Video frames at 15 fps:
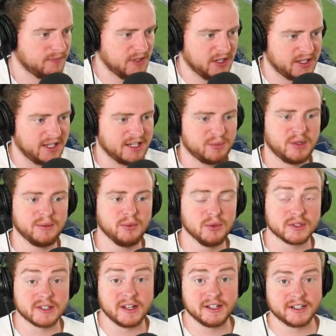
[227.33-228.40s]
Okay, people are
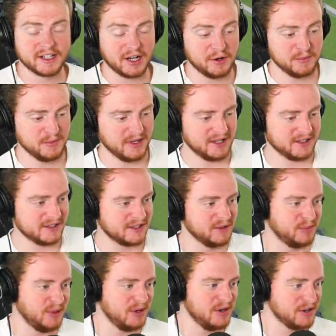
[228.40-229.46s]
starting to come into the
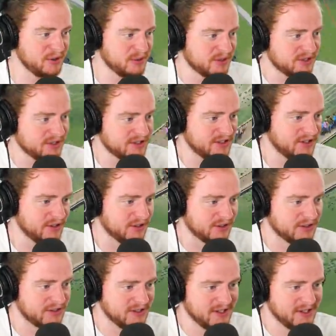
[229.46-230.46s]
park, which is good.